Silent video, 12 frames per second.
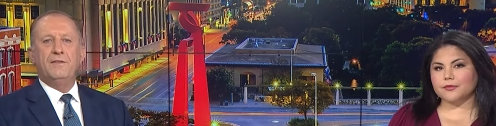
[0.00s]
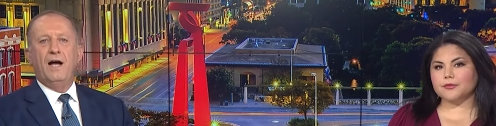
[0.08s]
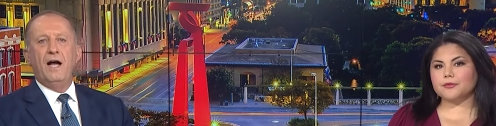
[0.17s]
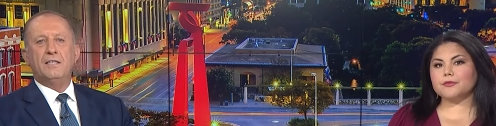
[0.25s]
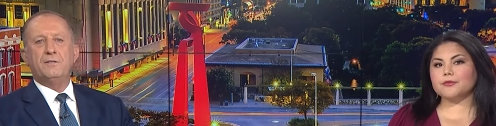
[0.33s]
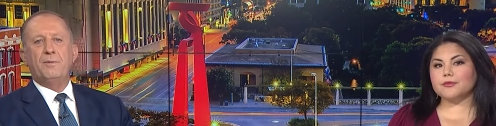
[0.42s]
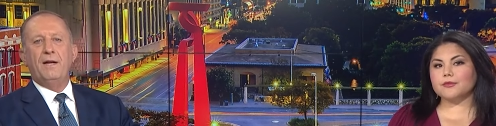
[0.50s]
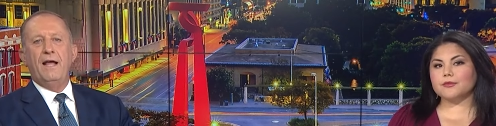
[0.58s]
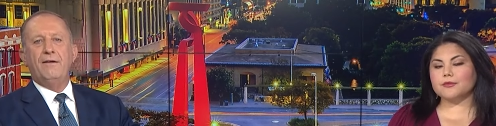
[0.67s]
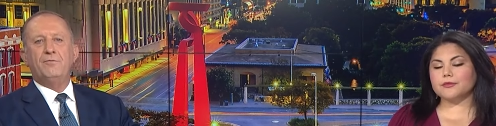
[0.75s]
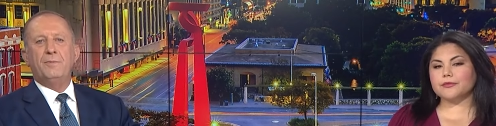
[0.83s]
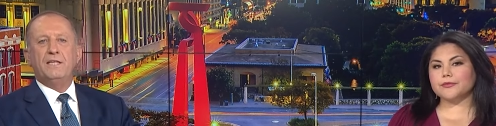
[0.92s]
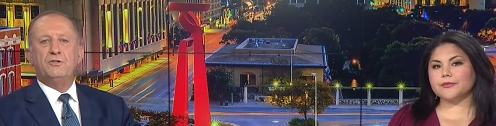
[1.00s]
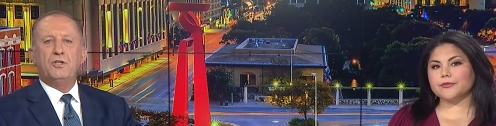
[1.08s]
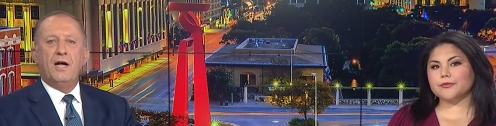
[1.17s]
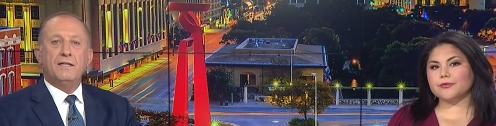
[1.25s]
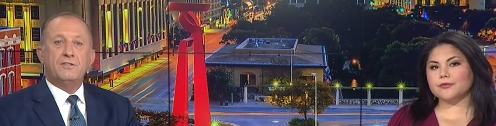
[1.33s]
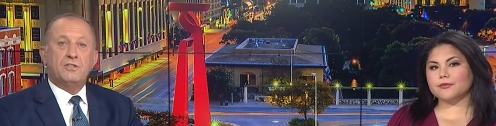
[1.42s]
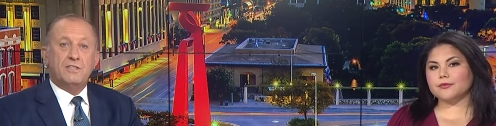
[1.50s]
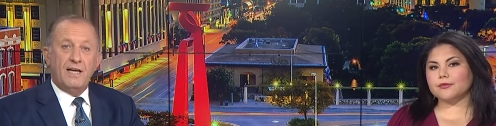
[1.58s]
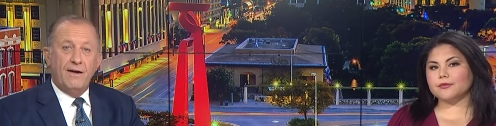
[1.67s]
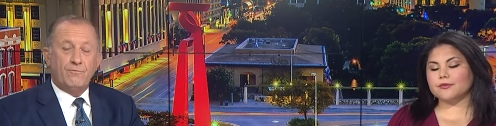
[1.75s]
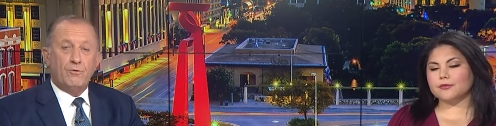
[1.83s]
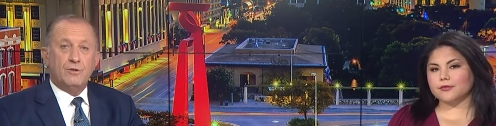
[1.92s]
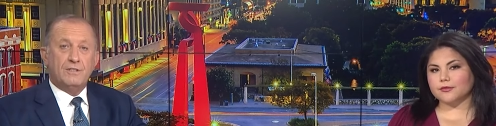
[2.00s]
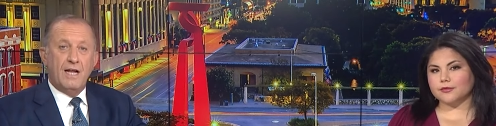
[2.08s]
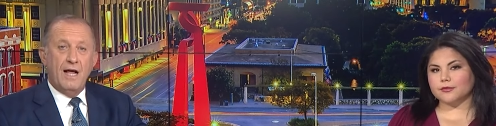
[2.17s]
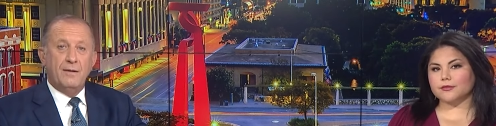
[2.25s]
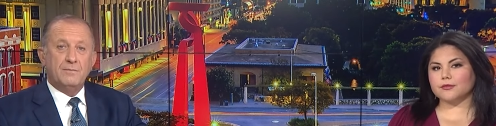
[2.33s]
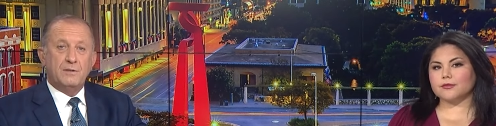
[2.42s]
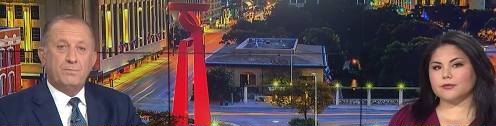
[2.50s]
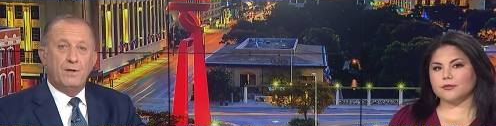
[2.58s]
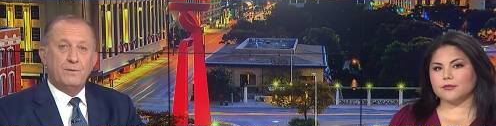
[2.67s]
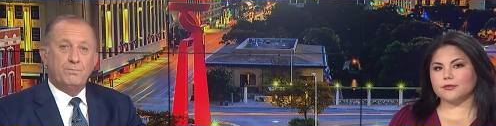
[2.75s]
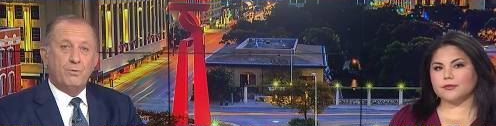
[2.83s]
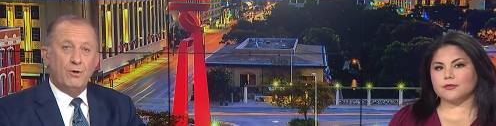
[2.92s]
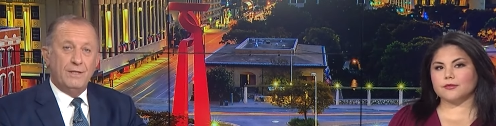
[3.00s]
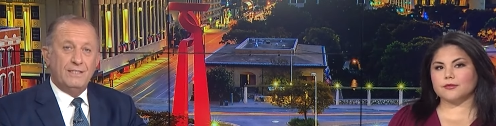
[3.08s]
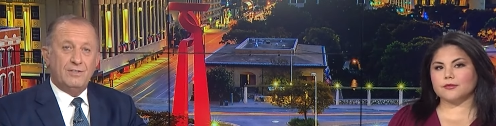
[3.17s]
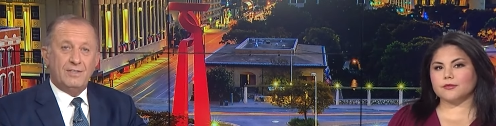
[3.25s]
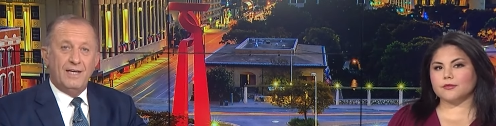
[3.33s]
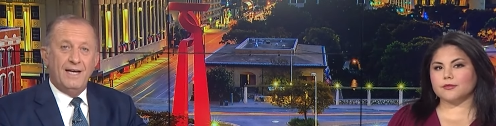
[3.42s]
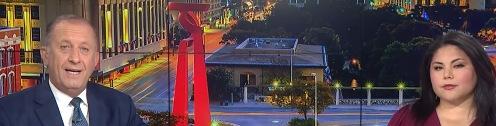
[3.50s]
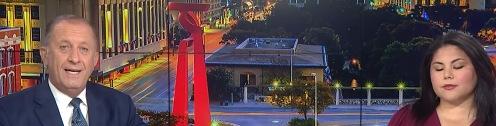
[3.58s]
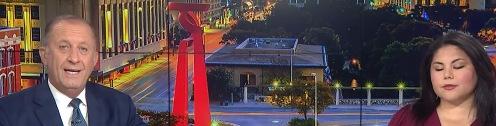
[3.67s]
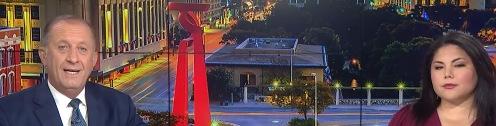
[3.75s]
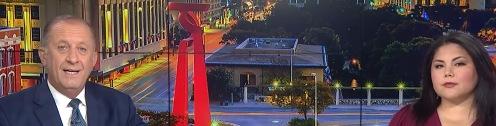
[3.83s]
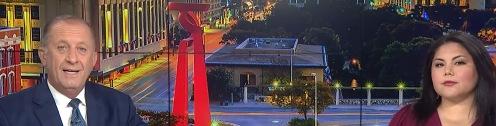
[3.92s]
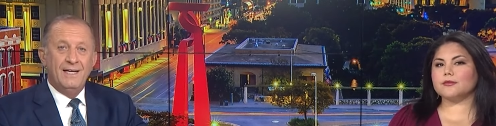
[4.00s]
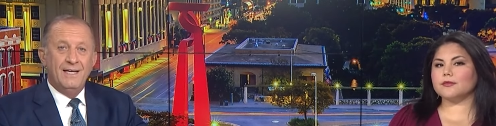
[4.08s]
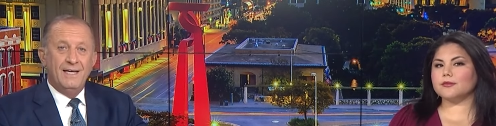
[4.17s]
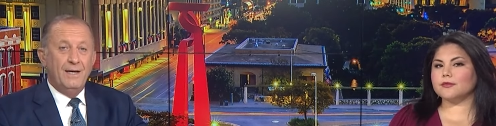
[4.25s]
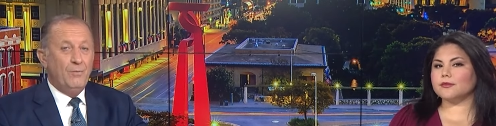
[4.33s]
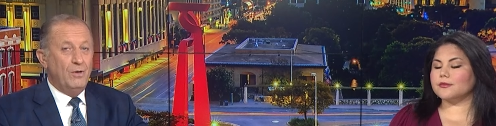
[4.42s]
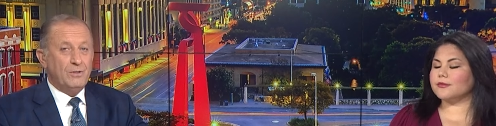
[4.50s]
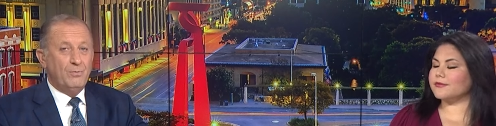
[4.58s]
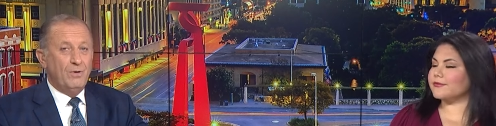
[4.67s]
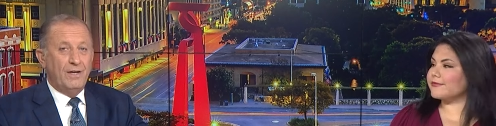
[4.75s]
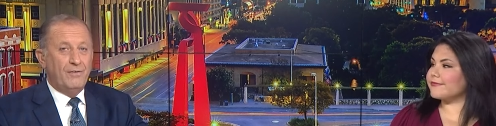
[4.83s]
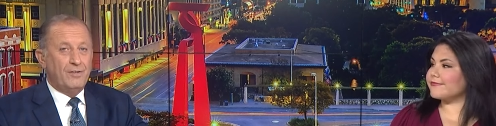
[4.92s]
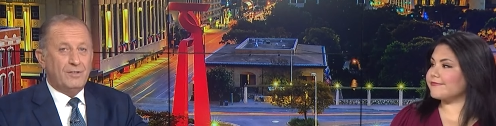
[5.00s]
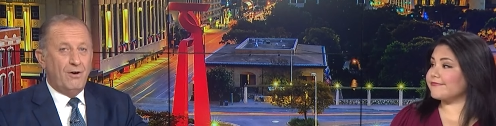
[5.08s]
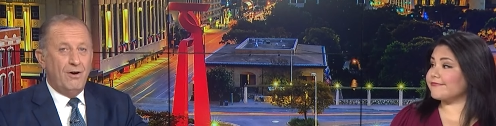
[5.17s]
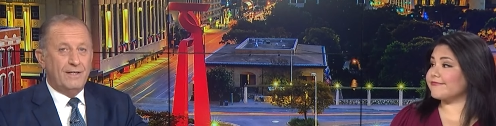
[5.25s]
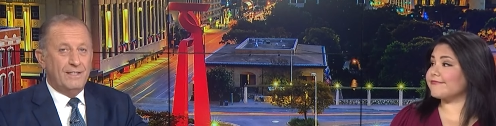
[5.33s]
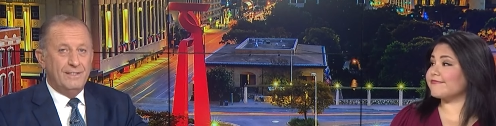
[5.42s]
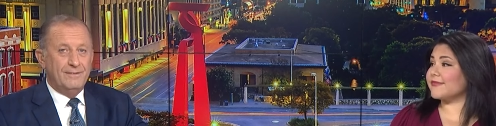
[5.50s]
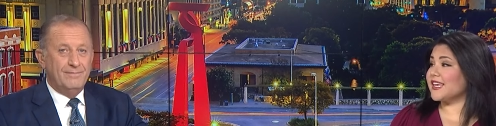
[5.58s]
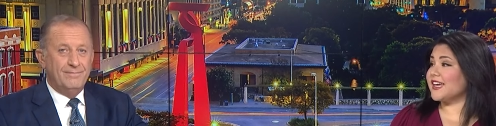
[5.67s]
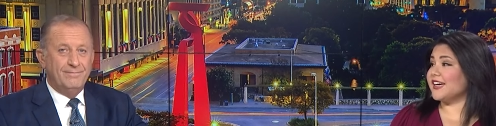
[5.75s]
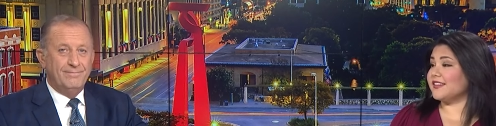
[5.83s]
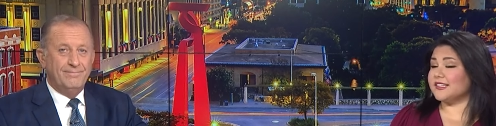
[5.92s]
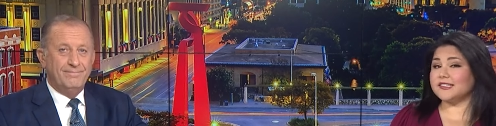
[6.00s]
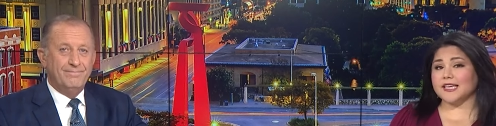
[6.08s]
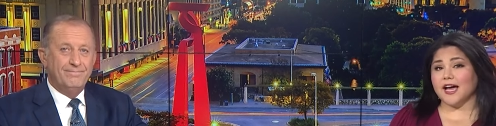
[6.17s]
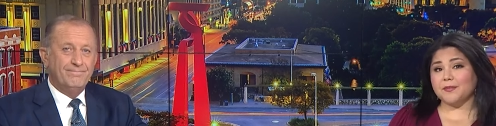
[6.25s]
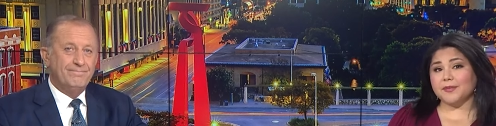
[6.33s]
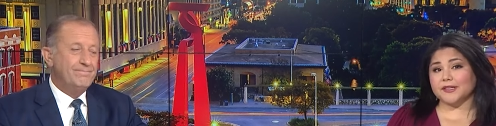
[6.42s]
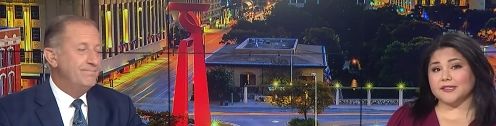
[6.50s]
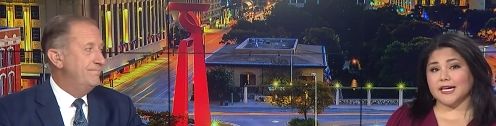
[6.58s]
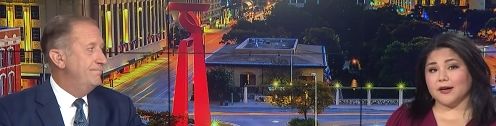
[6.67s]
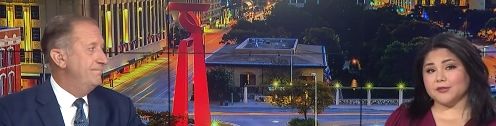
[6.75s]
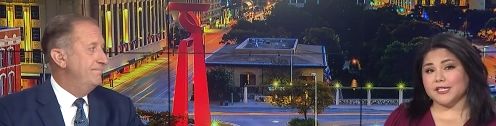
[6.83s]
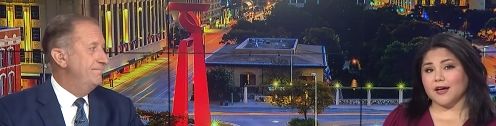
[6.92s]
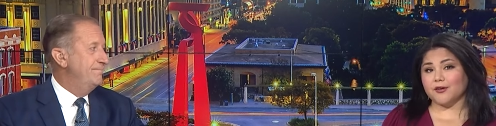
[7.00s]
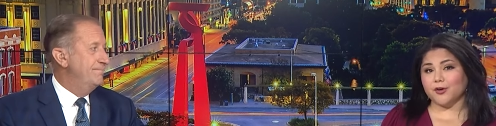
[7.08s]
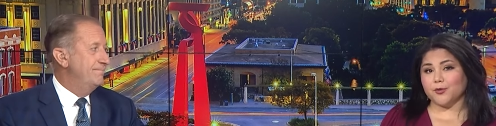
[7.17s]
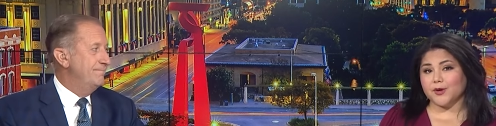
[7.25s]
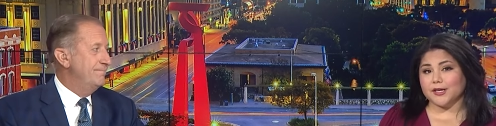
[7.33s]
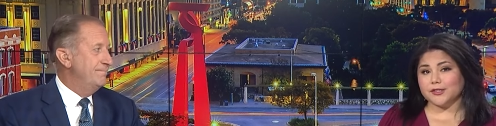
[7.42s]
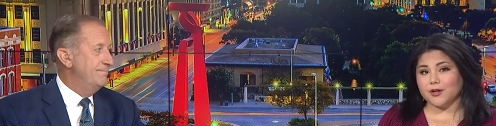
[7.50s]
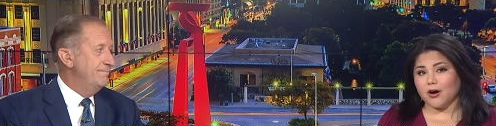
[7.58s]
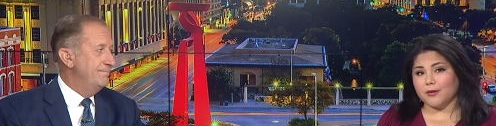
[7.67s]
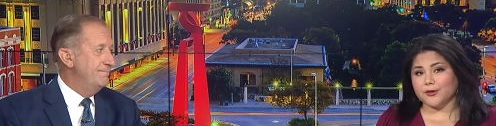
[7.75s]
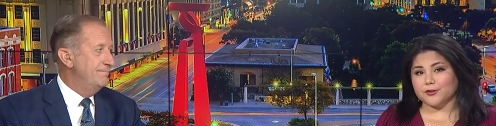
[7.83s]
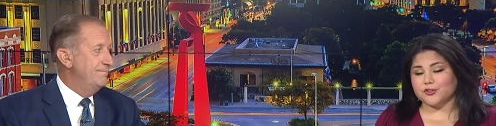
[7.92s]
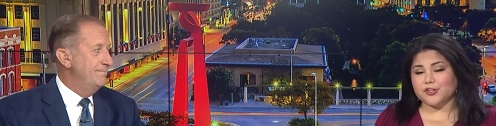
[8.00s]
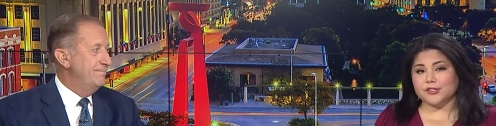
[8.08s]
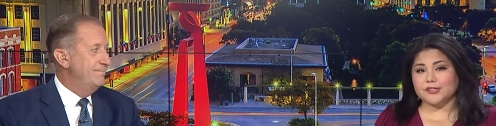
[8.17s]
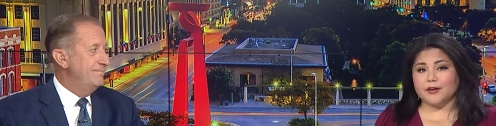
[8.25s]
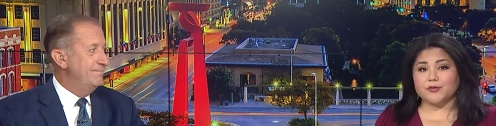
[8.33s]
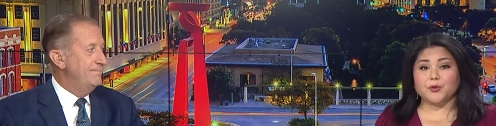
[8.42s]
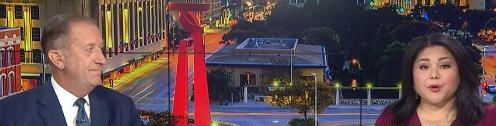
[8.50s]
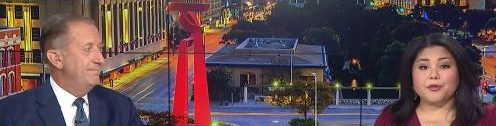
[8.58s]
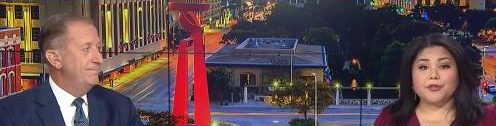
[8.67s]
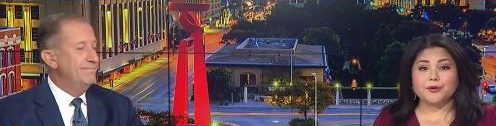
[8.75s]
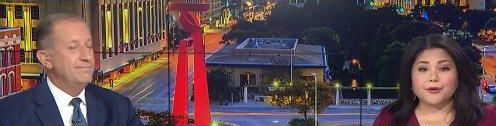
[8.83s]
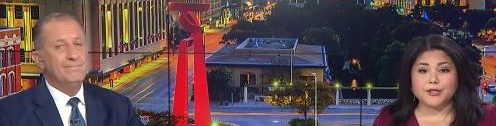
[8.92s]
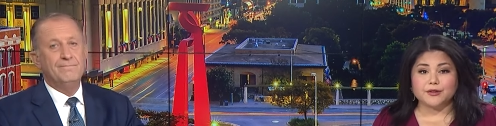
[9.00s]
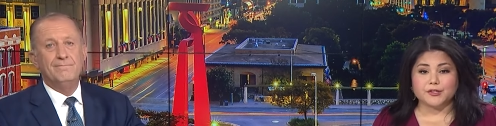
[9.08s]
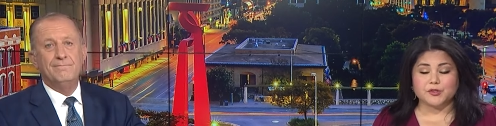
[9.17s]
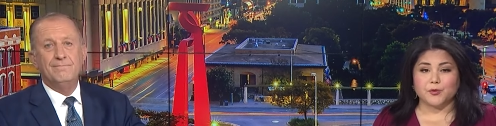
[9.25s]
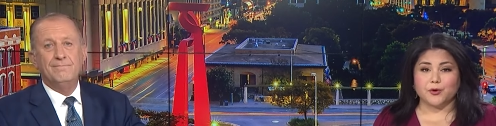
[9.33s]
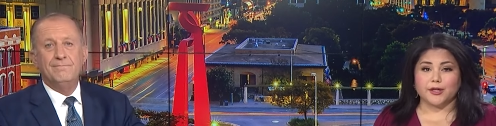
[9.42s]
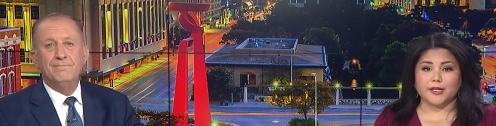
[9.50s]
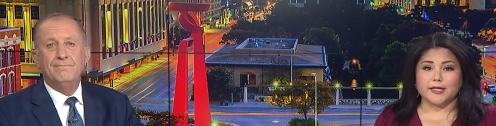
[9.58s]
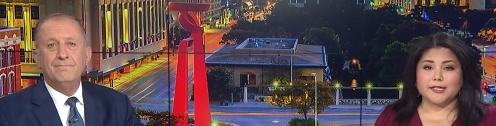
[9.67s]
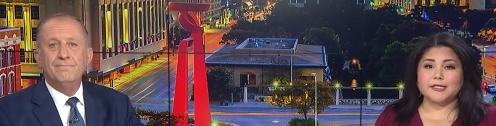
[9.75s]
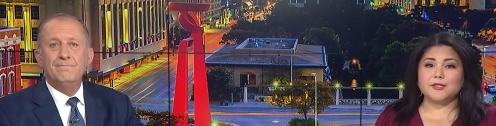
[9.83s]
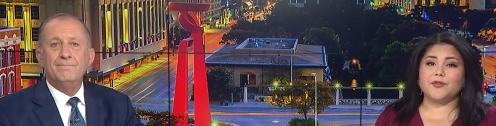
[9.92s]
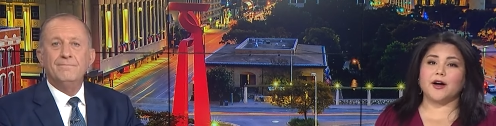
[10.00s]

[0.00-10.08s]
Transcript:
Speaker 1: in the hospital after being shot several times, but police say he wasn't really the target.
Speaker 2: And this happened downtown on West Commerce just after 1.30 this morning. KENS